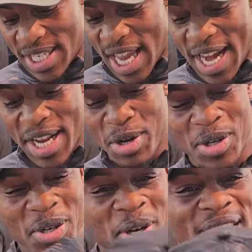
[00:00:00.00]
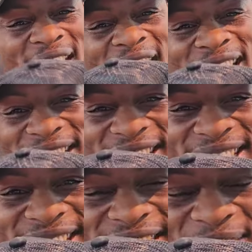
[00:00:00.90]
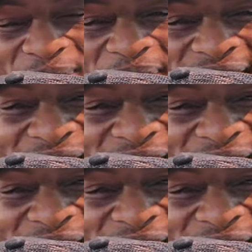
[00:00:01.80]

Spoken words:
Saturday. Look at that. Look at